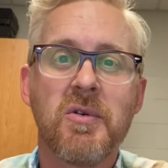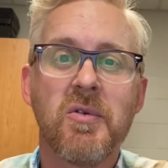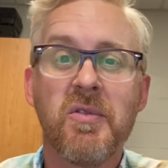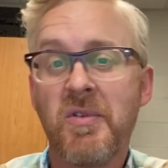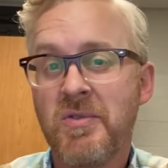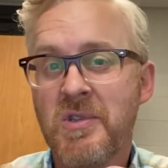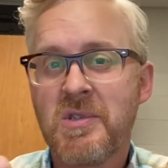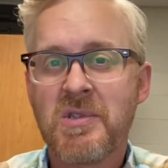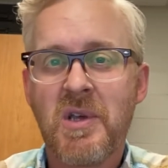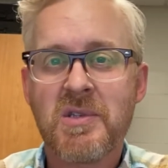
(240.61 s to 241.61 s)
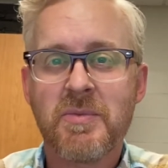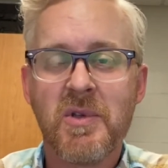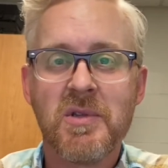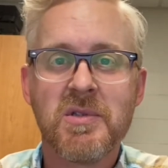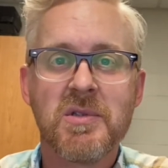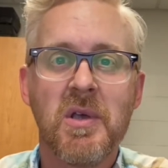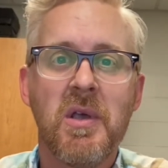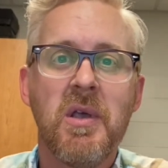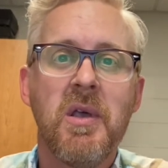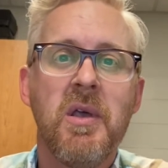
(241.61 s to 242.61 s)
or those assessments?
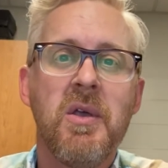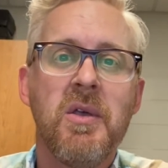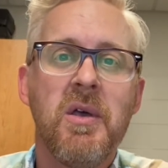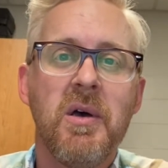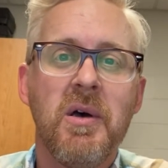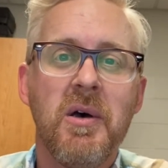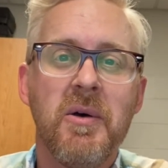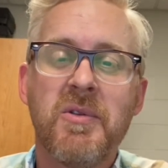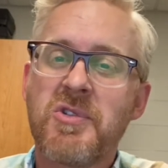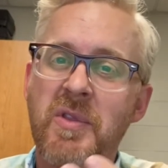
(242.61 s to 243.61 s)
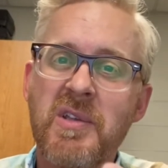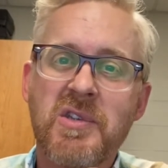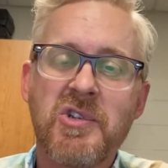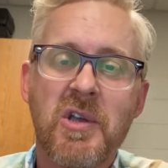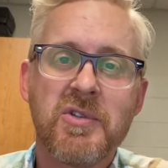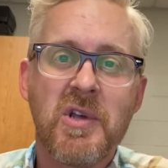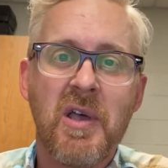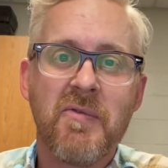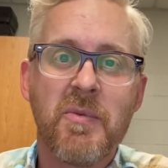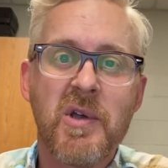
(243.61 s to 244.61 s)
So that's a challenge I
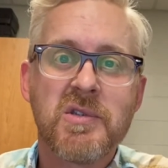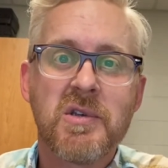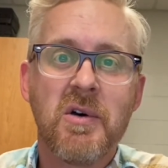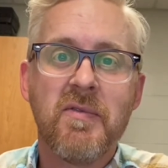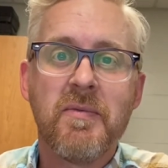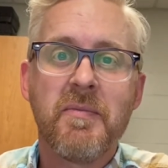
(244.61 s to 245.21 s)
have for myself.